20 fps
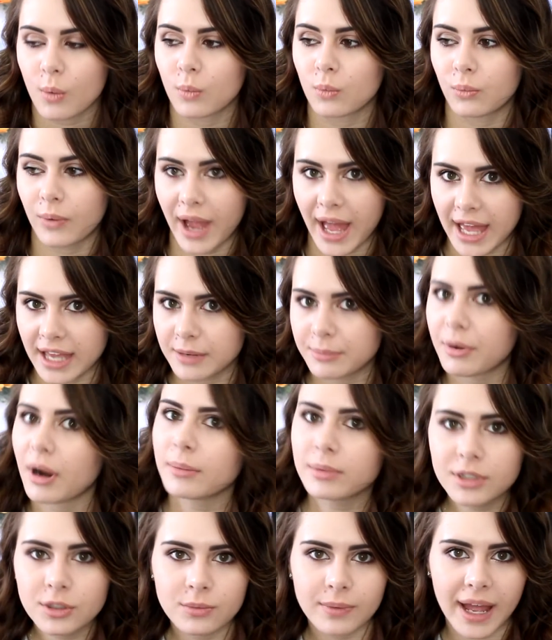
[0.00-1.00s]
Red,
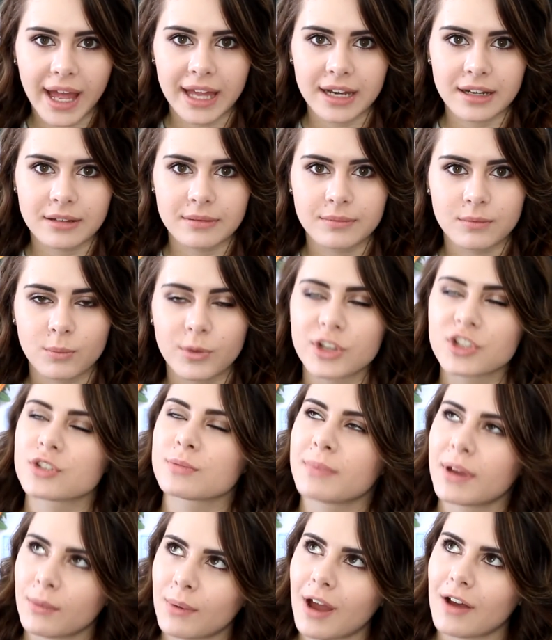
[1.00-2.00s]
probably red,
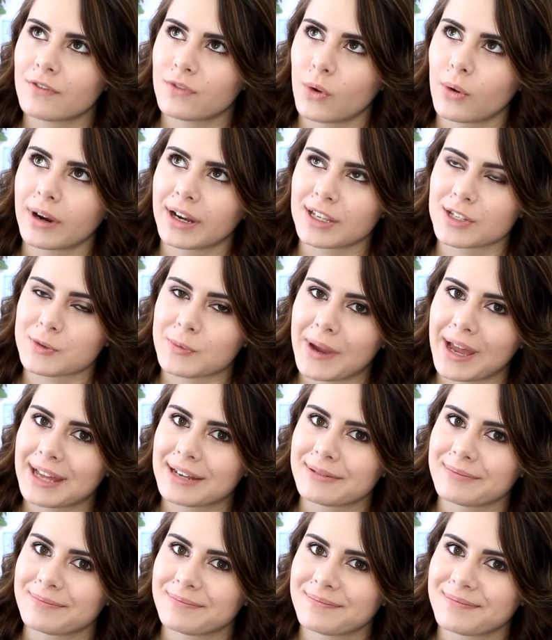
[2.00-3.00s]
which my RAV4 is
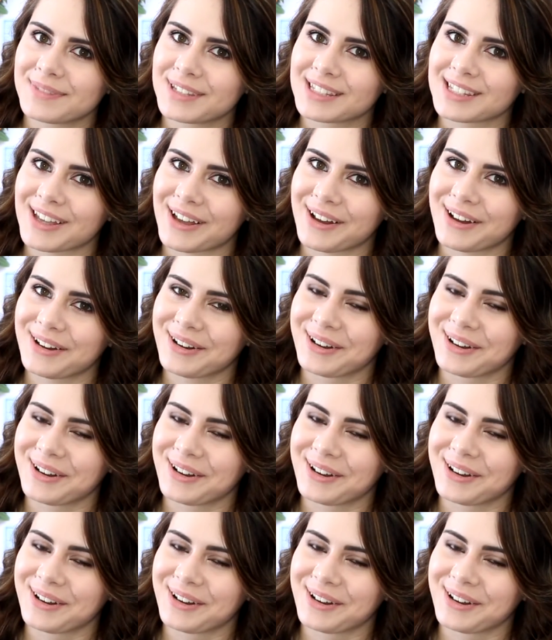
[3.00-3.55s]
red. So